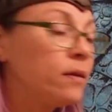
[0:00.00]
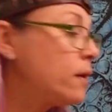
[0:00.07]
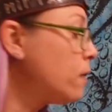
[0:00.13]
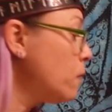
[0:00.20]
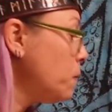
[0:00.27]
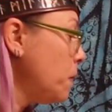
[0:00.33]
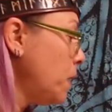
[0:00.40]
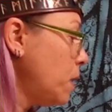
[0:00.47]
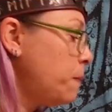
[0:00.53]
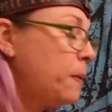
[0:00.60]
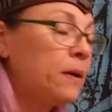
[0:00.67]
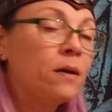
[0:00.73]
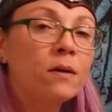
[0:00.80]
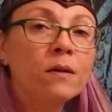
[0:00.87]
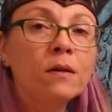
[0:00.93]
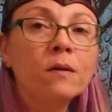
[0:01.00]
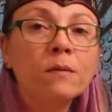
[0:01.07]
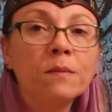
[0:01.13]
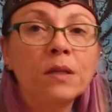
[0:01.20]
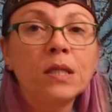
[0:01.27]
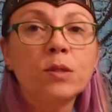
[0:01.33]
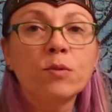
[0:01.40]
loom and a bigger
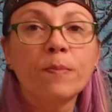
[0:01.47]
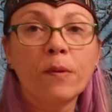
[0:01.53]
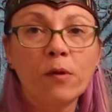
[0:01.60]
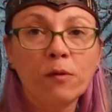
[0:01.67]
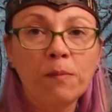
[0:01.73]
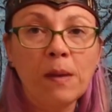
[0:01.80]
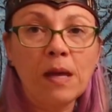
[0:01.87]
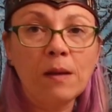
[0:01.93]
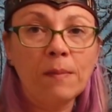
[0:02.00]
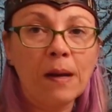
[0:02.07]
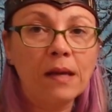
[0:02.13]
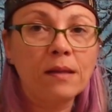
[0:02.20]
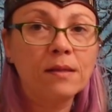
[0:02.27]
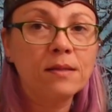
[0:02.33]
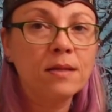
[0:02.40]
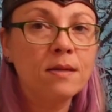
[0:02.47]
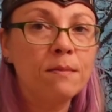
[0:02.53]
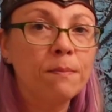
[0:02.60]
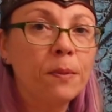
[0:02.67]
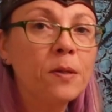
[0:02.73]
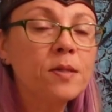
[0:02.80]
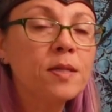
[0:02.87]
loom. These were both made by the
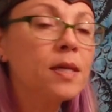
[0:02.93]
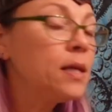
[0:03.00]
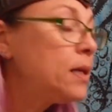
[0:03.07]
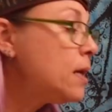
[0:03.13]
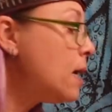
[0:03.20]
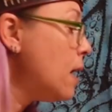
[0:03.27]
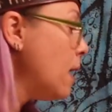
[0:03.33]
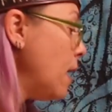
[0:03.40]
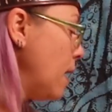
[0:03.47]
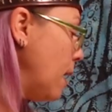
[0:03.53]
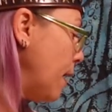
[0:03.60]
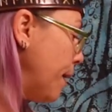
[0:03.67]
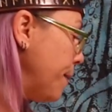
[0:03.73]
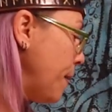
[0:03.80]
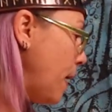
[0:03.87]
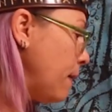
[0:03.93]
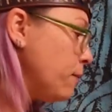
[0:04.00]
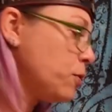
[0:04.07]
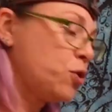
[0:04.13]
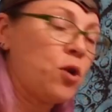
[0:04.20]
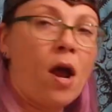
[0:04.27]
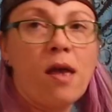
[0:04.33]
same person. I
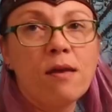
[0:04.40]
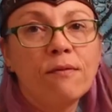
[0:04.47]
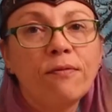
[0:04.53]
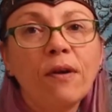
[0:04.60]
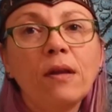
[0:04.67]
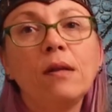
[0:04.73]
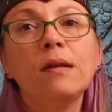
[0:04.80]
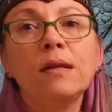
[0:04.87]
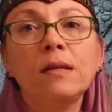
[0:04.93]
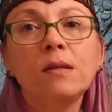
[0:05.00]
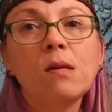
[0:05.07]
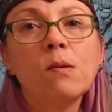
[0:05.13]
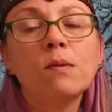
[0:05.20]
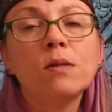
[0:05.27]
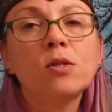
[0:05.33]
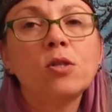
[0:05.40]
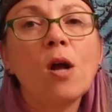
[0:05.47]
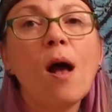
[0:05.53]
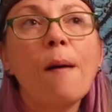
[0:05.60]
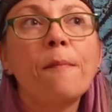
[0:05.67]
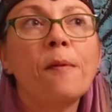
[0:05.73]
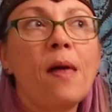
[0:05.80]
will try and find a link to his
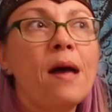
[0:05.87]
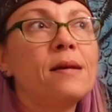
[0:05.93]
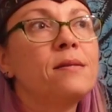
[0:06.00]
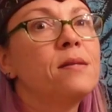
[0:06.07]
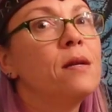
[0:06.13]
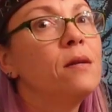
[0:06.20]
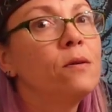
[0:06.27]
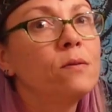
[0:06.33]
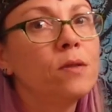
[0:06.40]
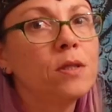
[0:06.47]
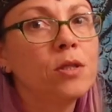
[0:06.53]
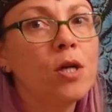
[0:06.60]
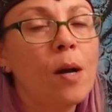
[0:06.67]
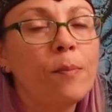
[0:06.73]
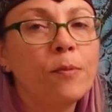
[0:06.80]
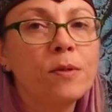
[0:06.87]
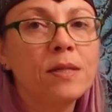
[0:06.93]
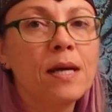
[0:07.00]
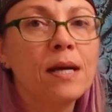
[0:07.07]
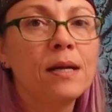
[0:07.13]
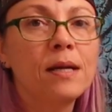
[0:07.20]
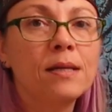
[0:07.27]
shop. Last I knew his
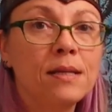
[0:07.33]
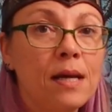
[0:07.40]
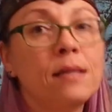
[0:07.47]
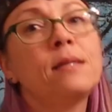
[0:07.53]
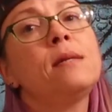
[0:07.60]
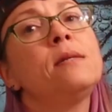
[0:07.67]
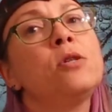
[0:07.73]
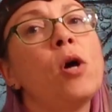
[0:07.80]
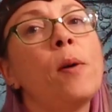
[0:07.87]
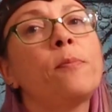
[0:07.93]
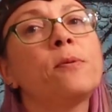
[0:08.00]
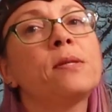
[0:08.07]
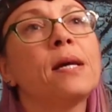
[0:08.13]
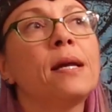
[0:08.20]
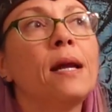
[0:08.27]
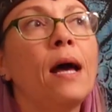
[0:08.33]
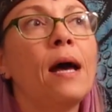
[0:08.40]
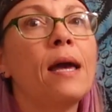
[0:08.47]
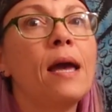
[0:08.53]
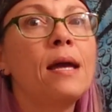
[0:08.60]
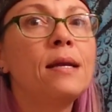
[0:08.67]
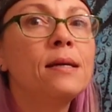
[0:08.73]
Etsy shop was on
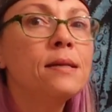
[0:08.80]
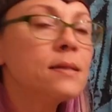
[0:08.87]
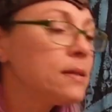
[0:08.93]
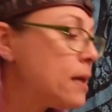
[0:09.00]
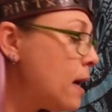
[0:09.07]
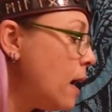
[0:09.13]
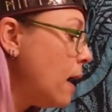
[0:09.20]
hiatus.